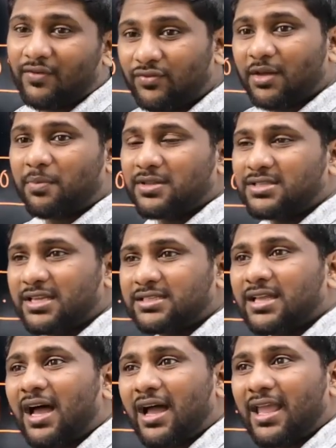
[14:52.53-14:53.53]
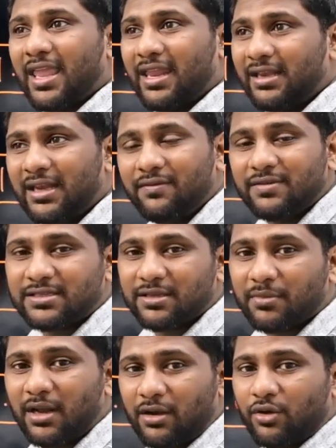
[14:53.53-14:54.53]
If the projects are
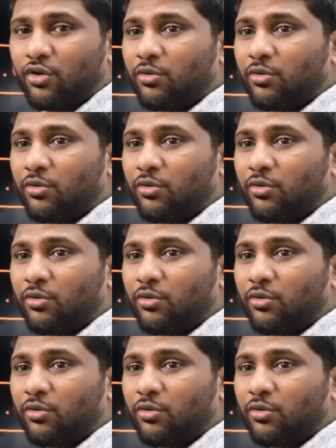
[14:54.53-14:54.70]
indivisible,